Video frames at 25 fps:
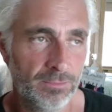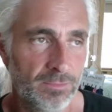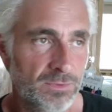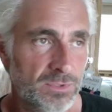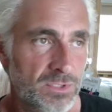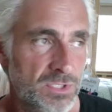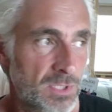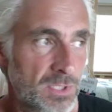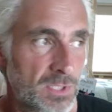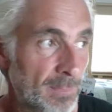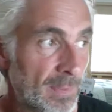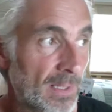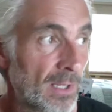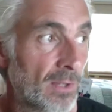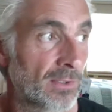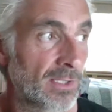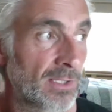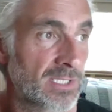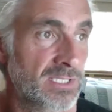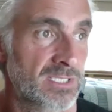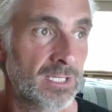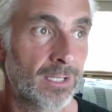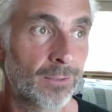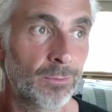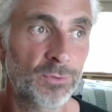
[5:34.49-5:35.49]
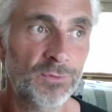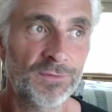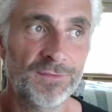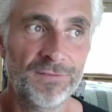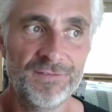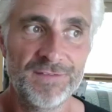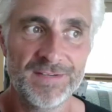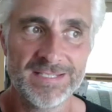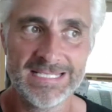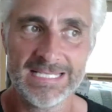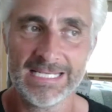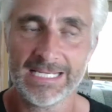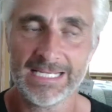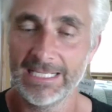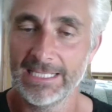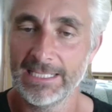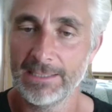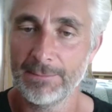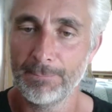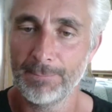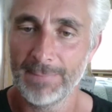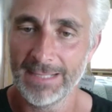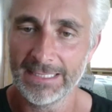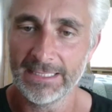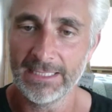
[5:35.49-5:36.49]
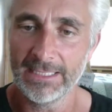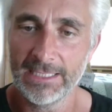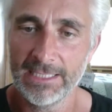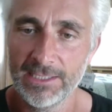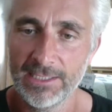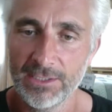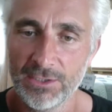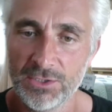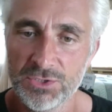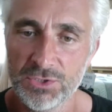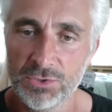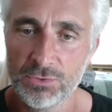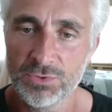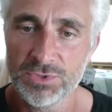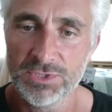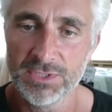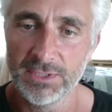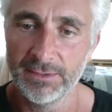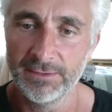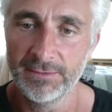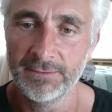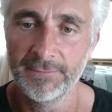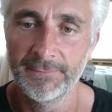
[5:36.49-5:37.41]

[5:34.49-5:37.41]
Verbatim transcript: To be honest, I was physically and mentally exhausted.